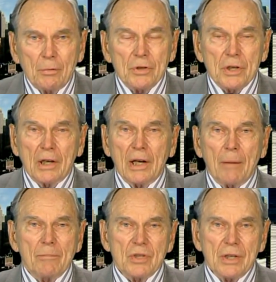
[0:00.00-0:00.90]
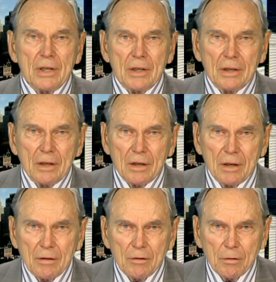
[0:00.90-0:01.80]
was a clumsy
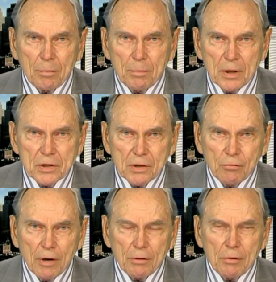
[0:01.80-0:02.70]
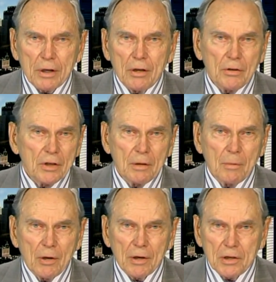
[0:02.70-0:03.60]
uh, piece of rhetoric on the
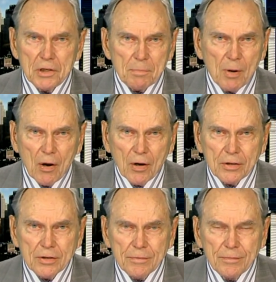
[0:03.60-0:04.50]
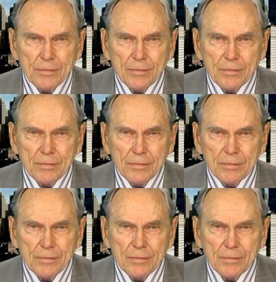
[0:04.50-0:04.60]
Americans' part.